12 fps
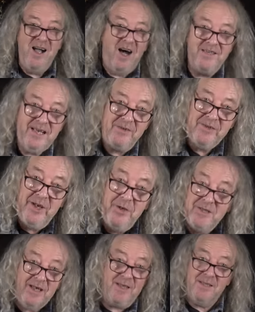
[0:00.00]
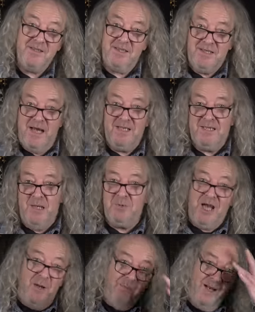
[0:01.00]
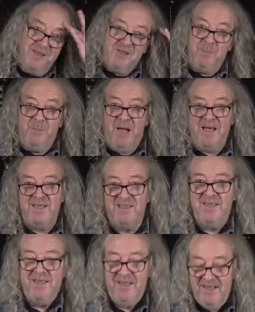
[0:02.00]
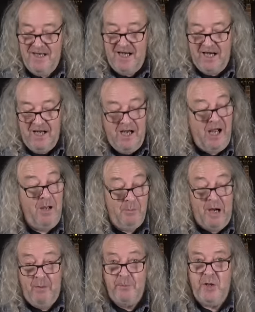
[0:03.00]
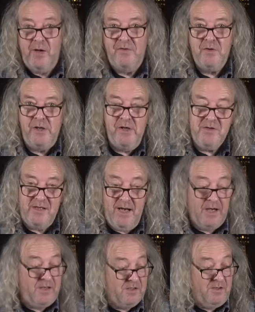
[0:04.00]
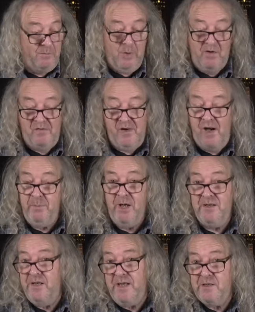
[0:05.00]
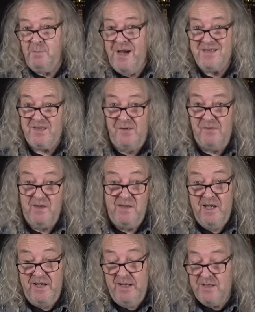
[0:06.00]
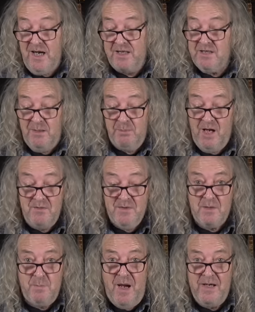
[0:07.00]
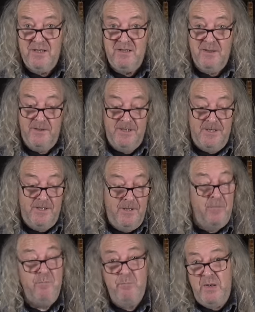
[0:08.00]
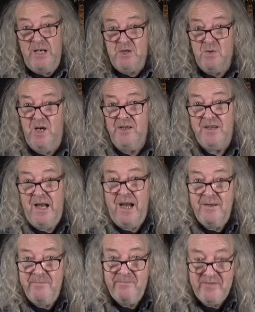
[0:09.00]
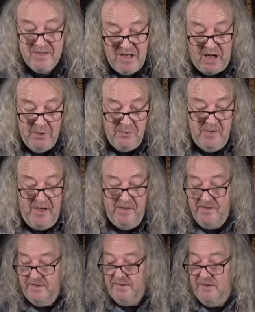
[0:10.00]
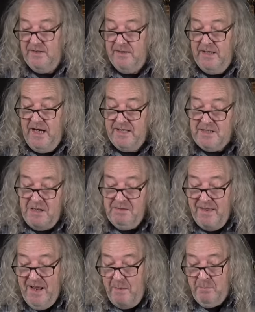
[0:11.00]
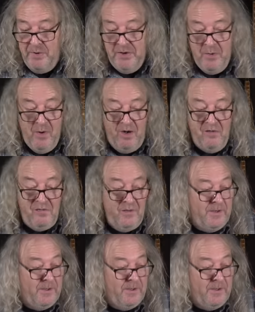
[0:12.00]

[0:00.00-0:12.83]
I don't use it because it takes up so much space. But I'm going to have to use it now because I've bought a Firebird and it's massive and it takes up loads of space. But it's worth it. So, yeah, don't let that put you off.